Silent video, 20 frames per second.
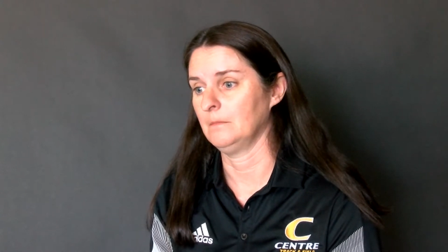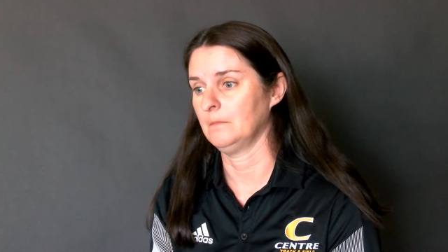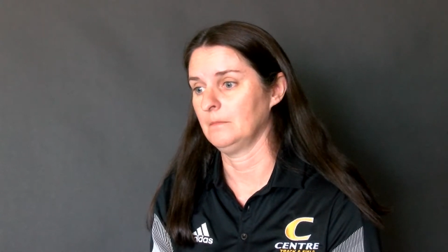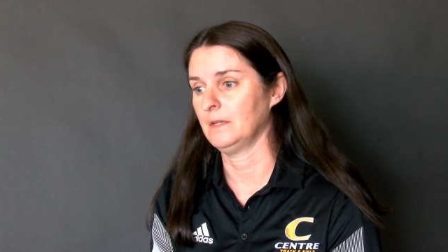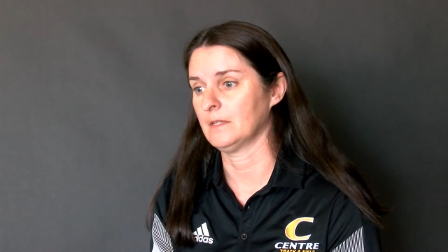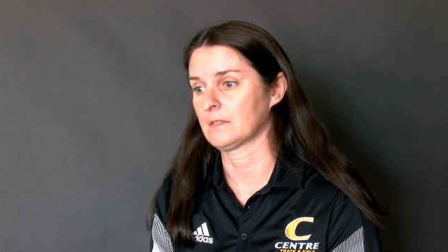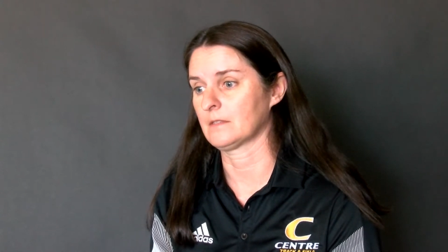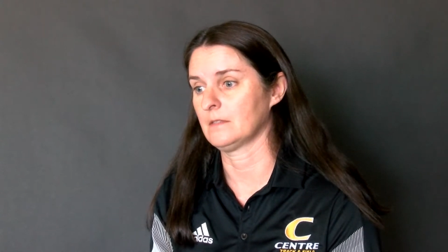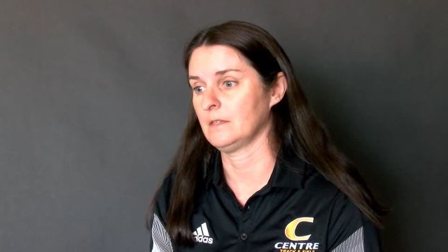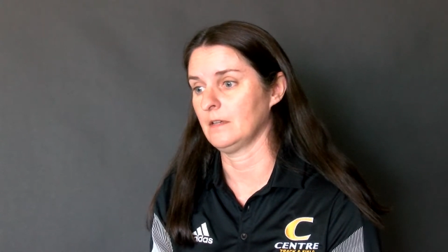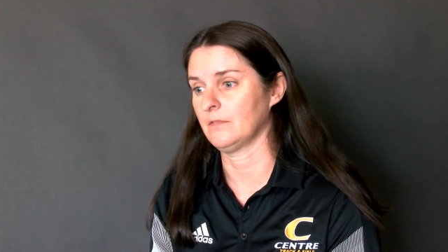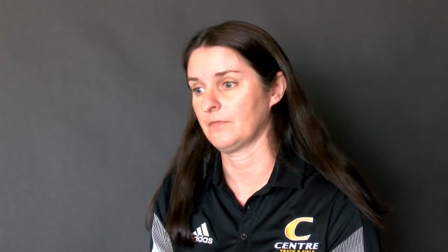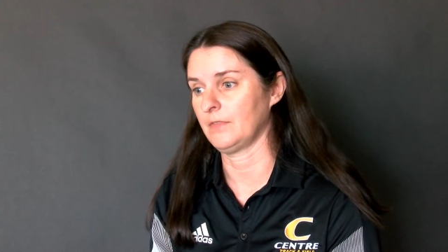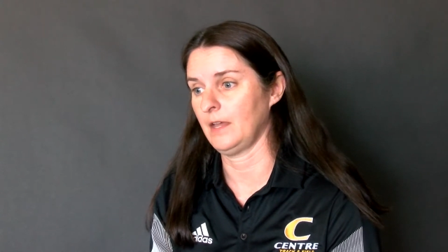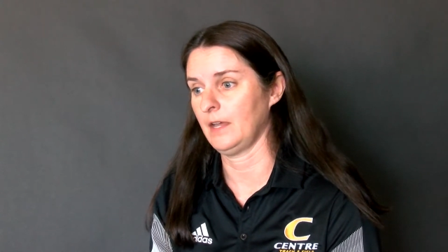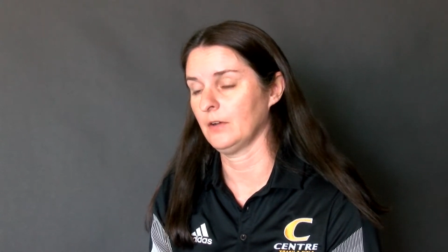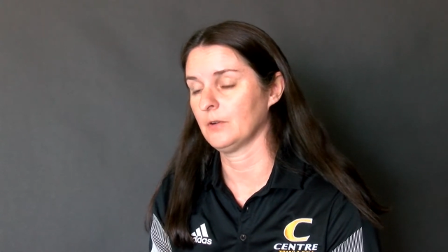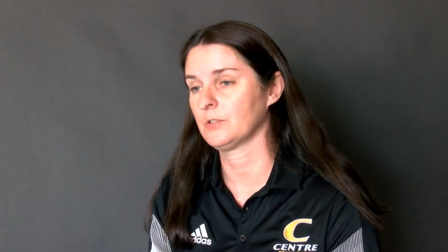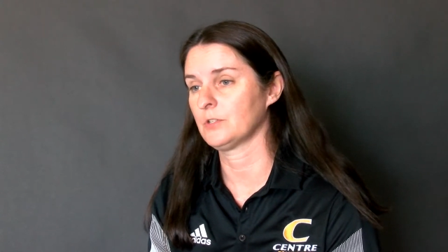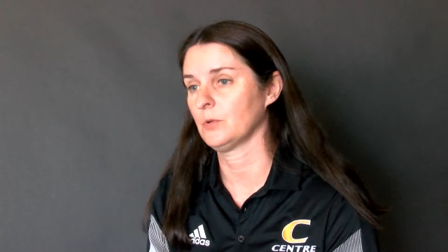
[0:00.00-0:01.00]
if
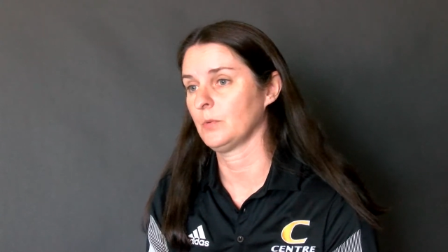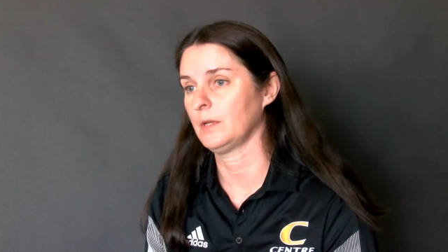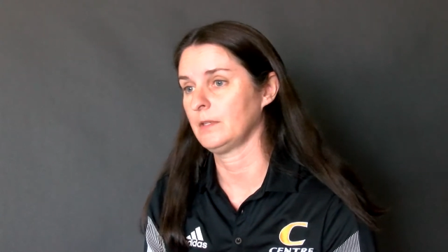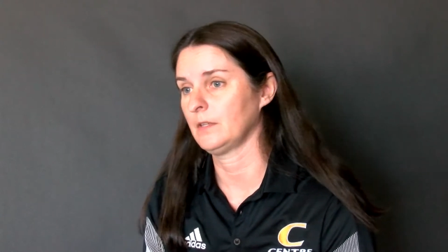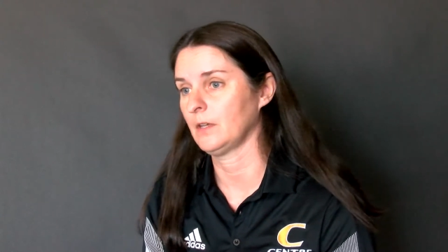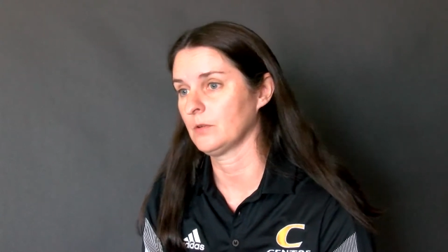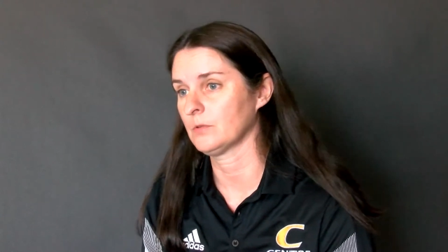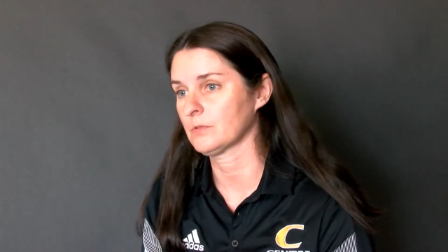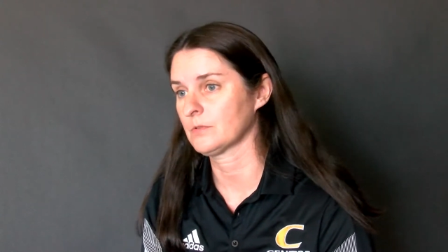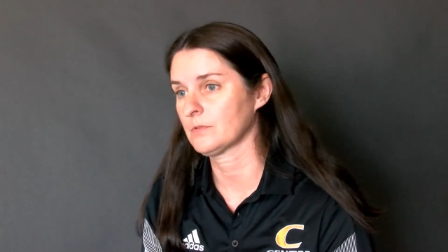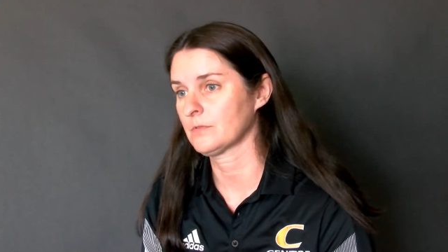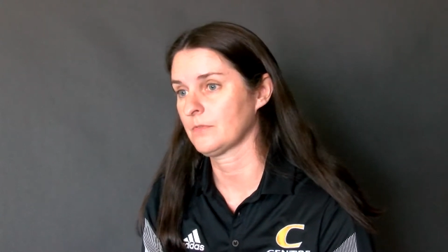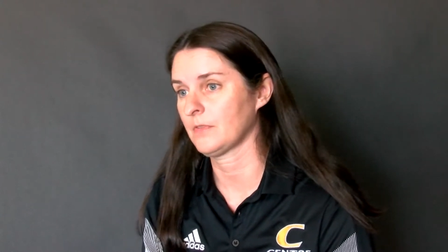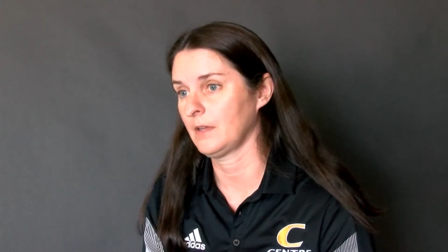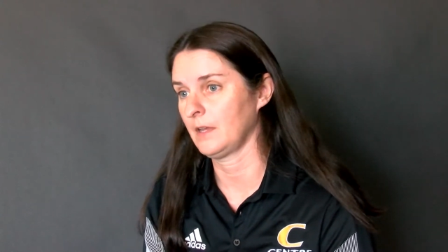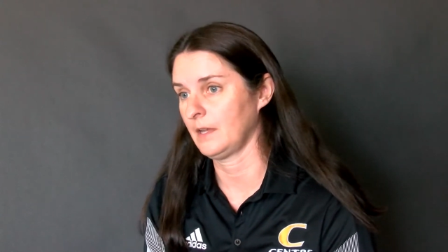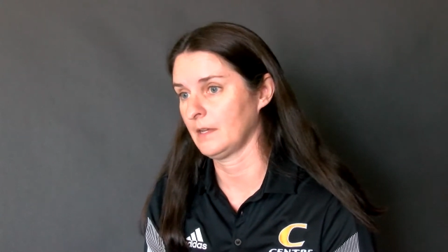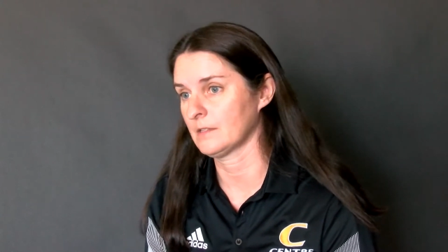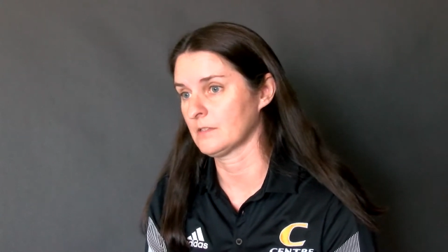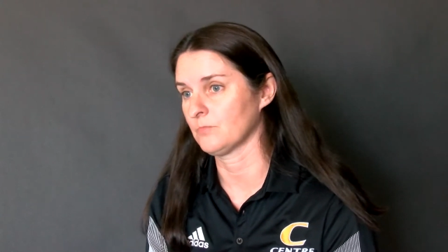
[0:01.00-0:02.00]
they are doing those
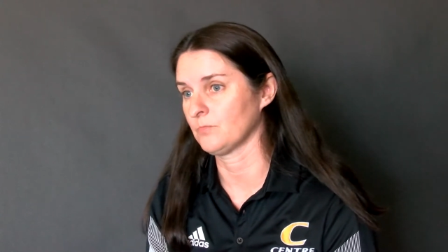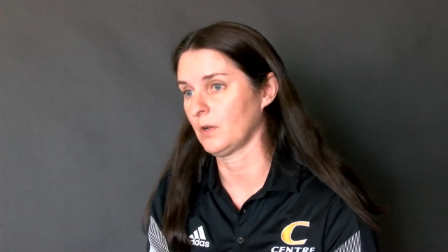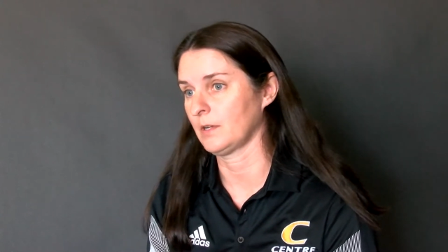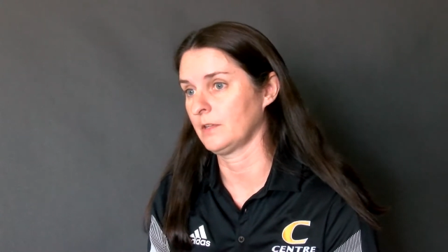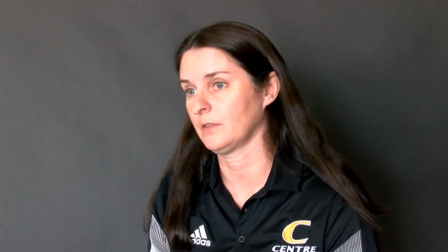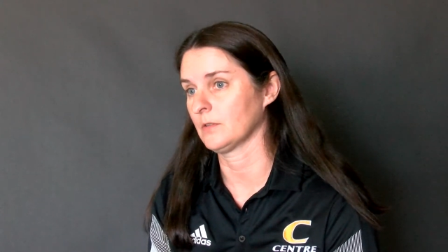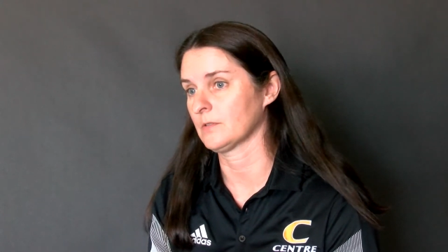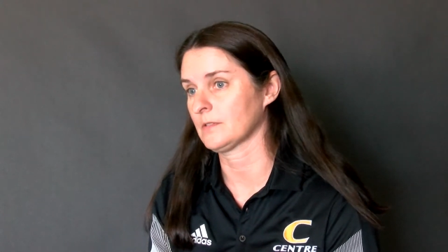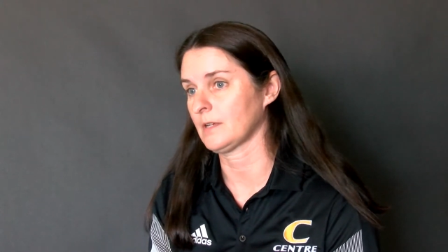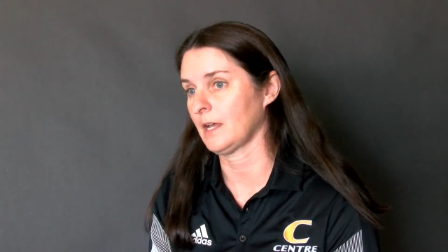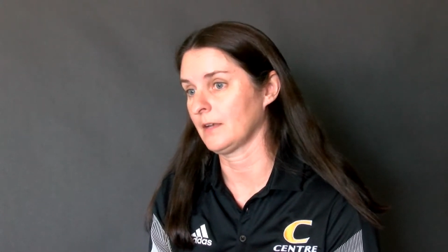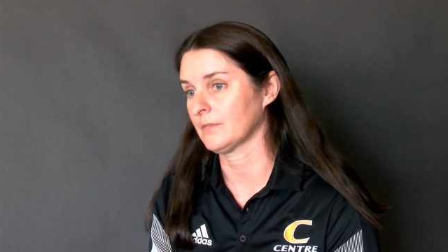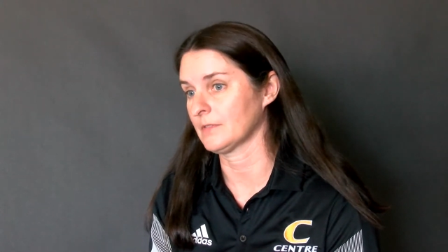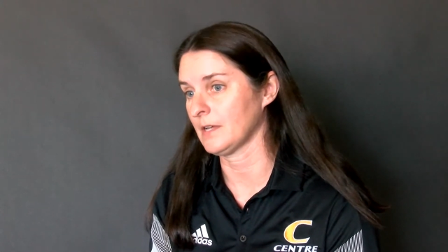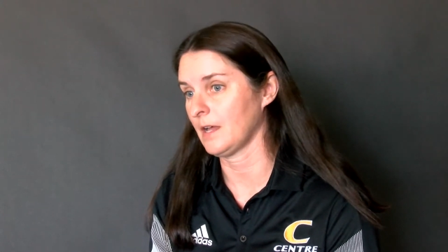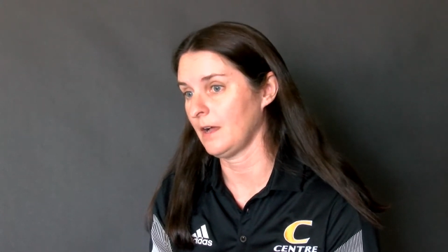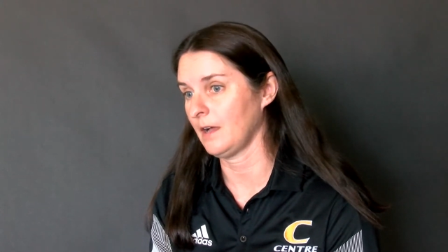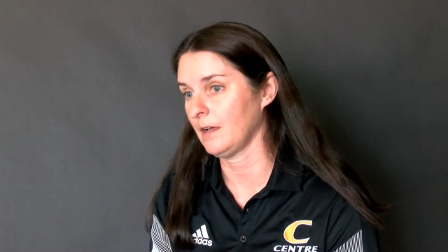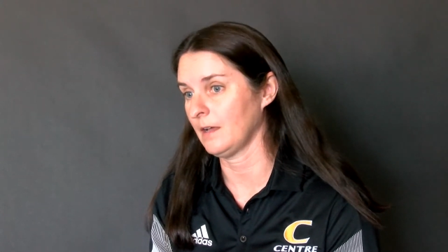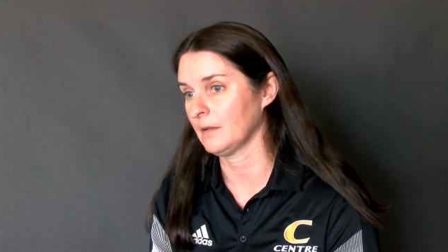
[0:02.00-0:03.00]
things and running those kind of
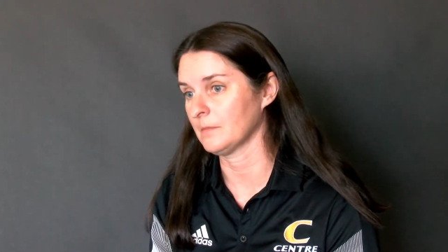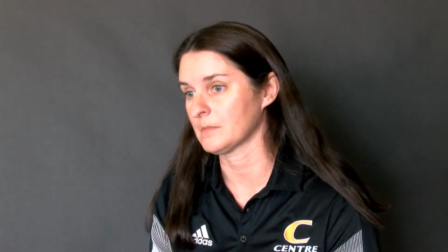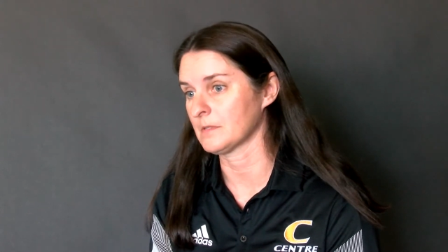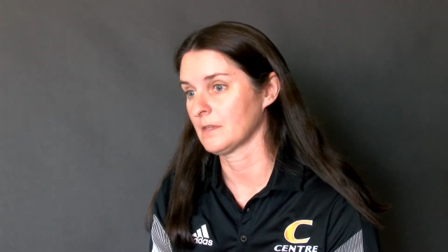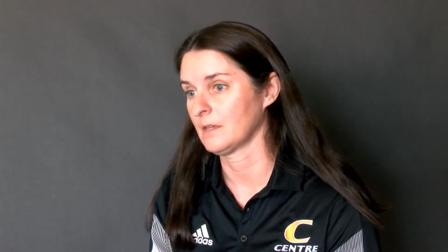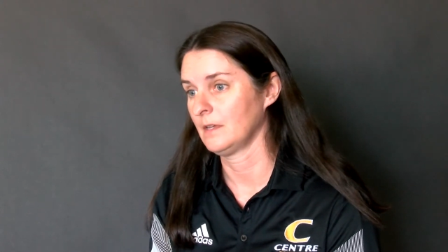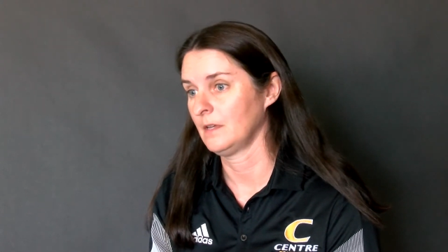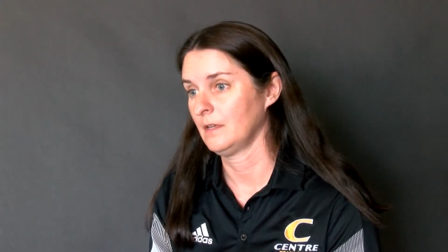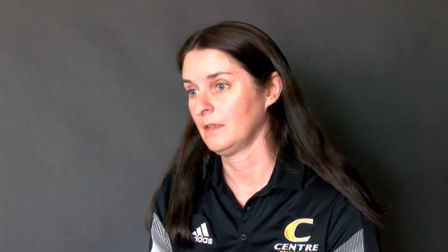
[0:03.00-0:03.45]
times,